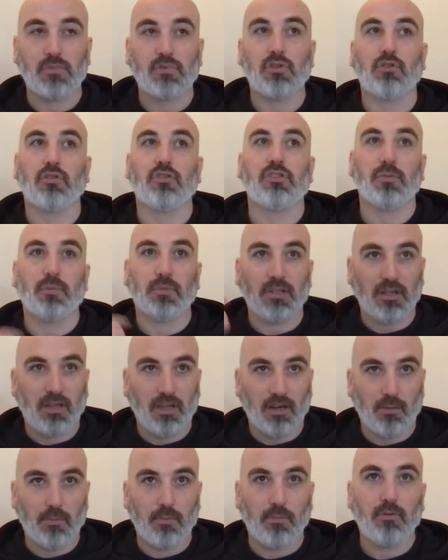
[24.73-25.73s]
So it's something
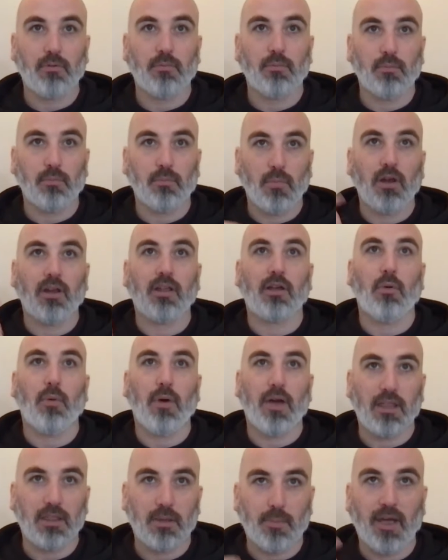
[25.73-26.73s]
kind of mulling
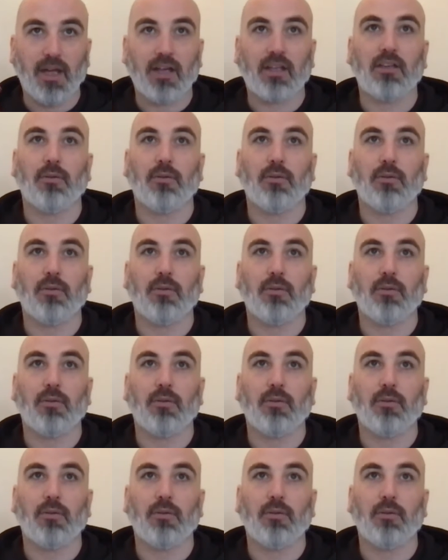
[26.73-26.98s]
away in the back